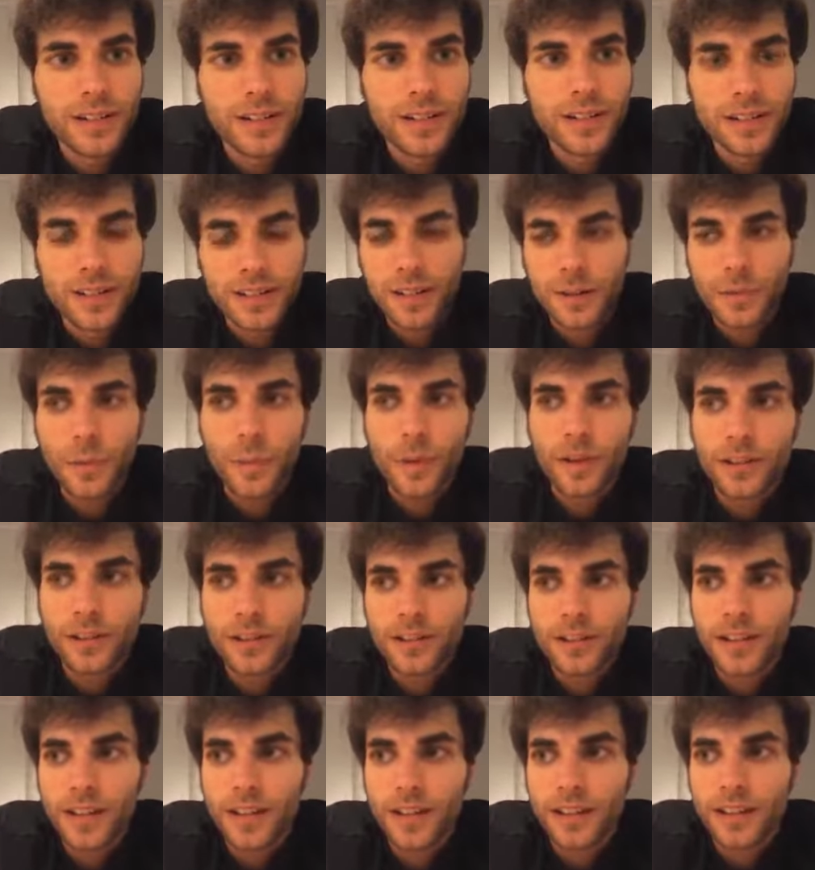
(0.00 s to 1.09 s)
Like when you're
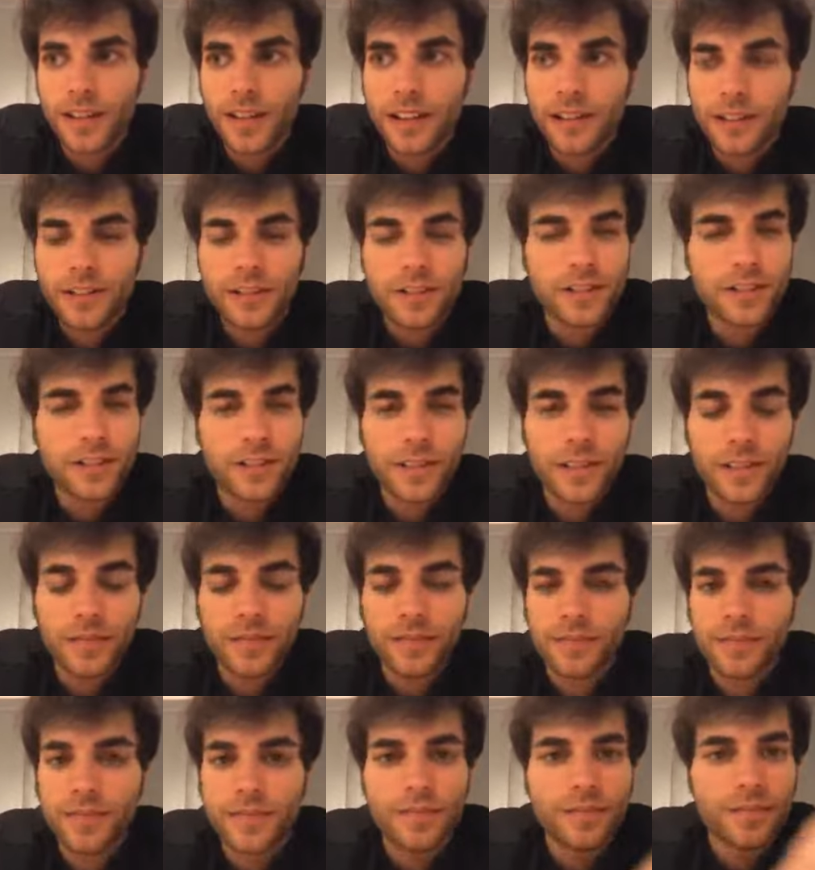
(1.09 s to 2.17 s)
taking classes, you're like,
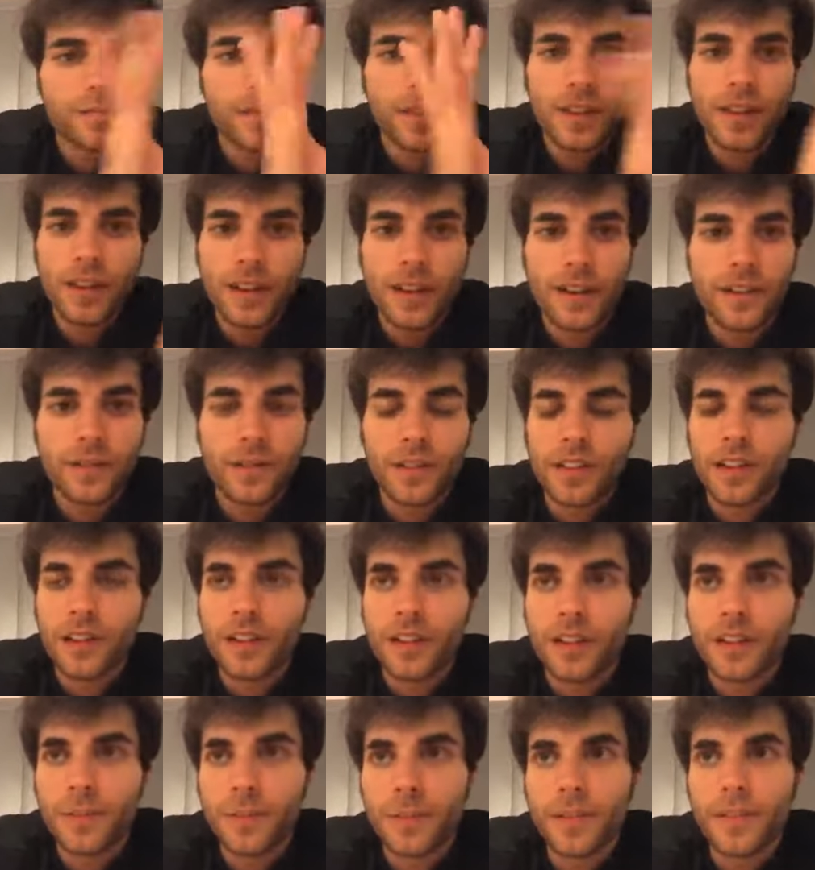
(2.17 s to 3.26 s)
man, I don't care.
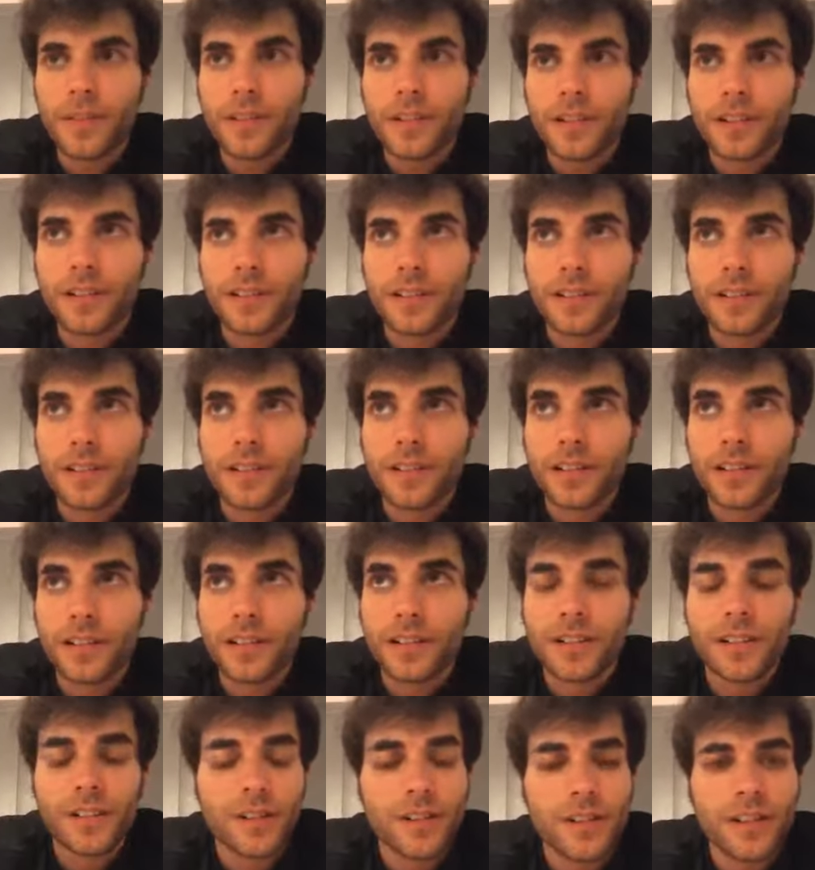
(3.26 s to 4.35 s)
I'm never
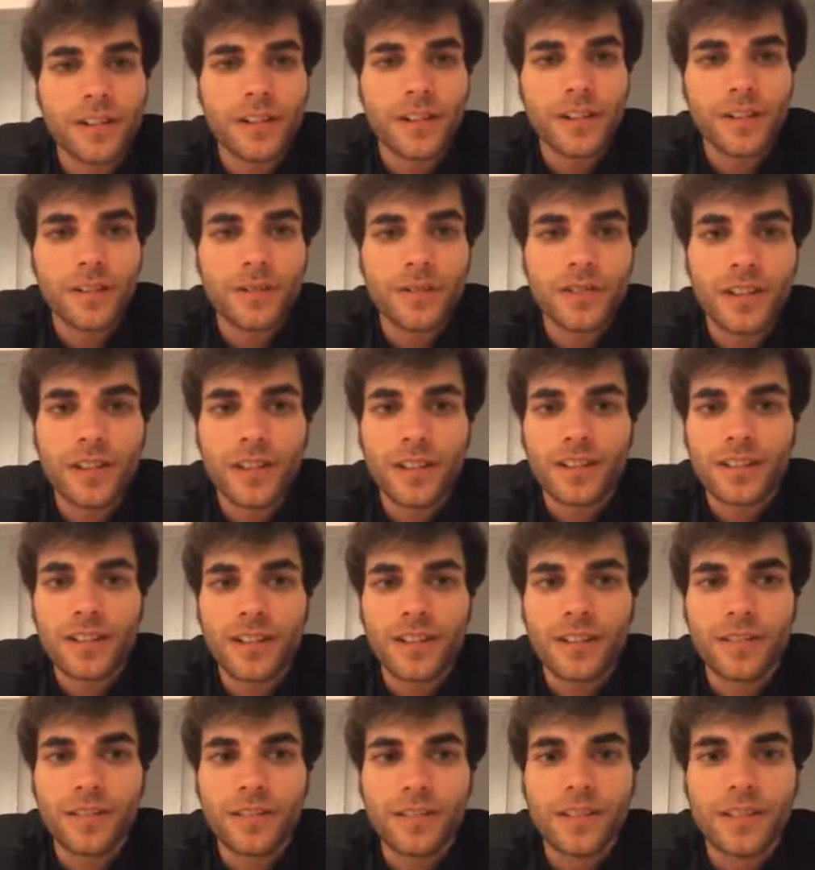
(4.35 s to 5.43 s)
gonna use this. I
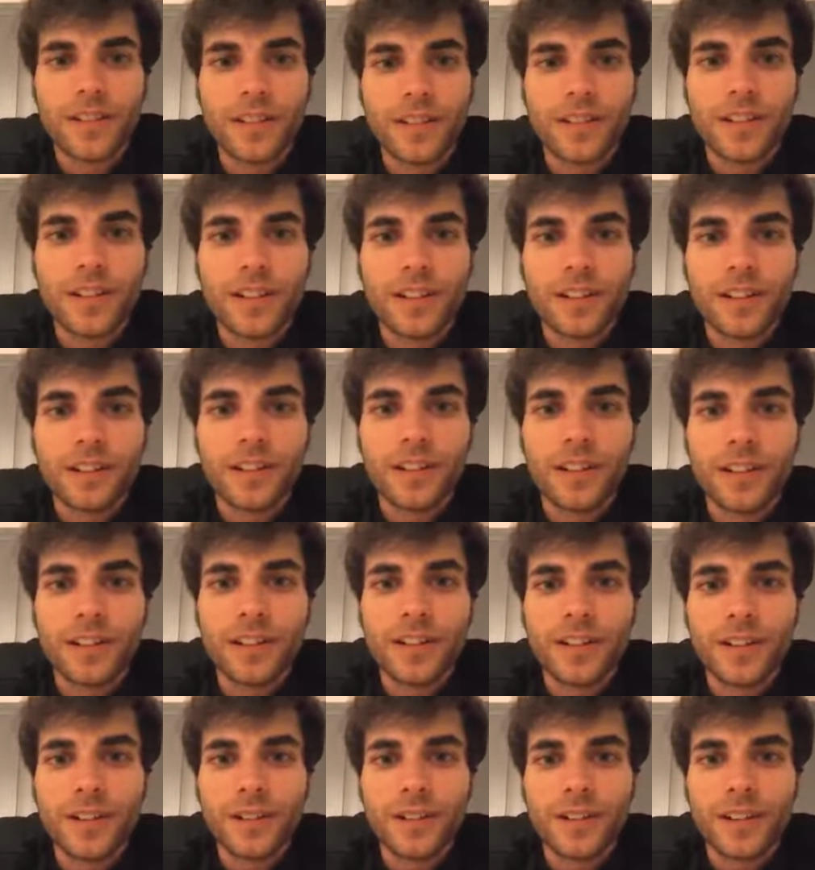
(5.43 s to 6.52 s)
don't need
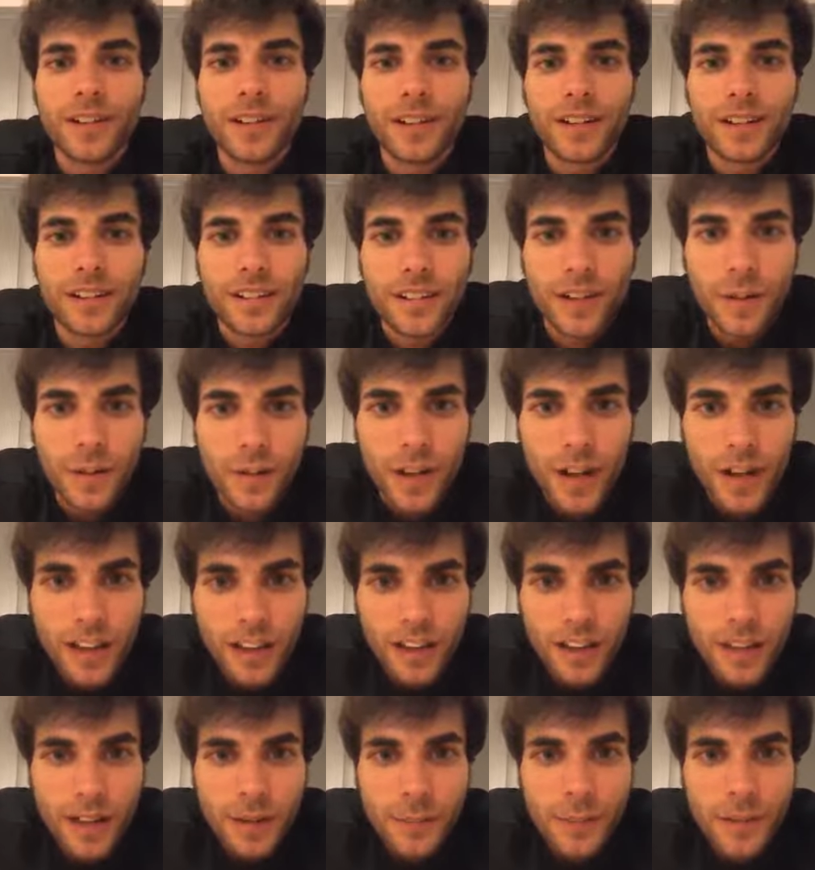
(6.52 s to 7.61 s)
to. Khan
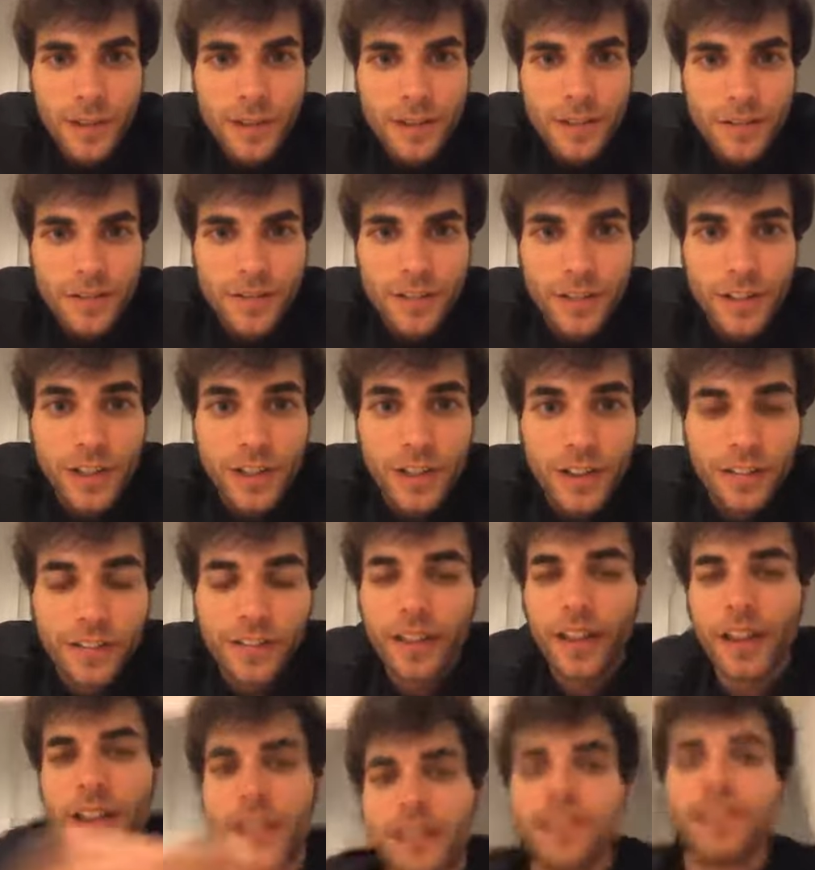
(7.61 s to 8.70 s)
Academy is a free
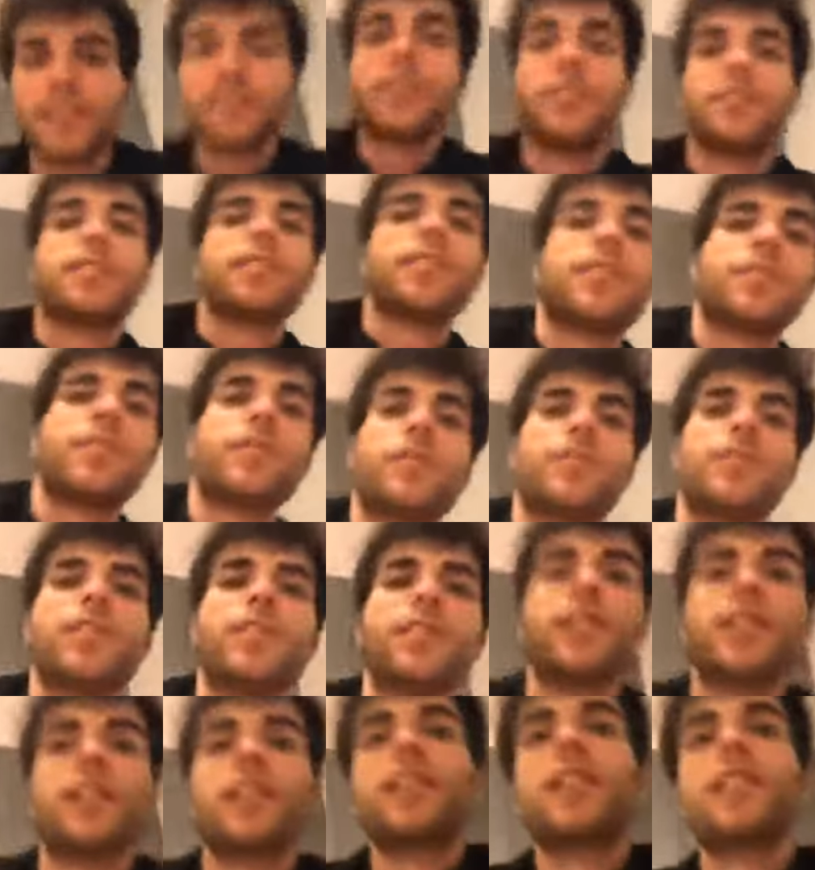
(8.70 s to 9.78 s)
online. Really?